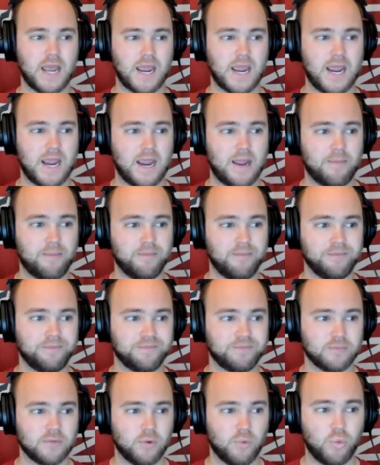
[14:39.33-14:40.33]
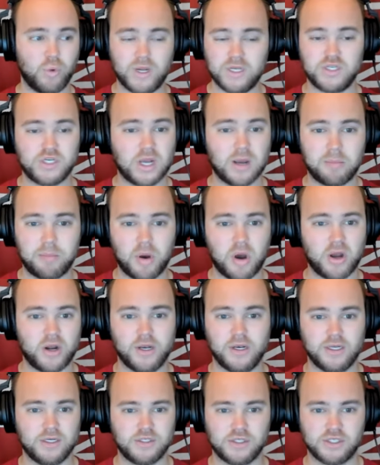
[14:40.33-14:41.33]
and we jump on
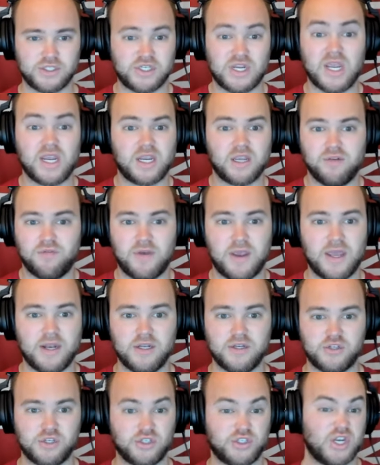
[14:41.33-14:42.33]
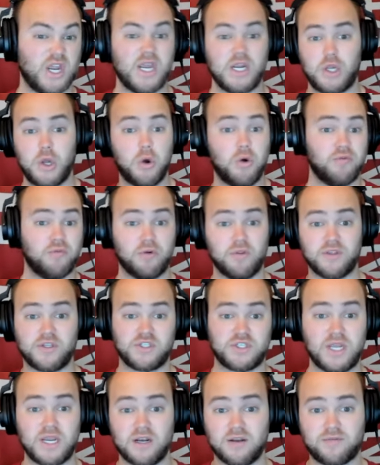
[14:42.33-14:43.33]
it and just take advantage and take over the
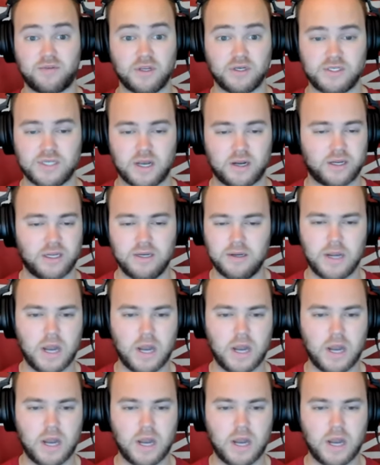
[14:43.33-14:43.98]
state of Kentucky.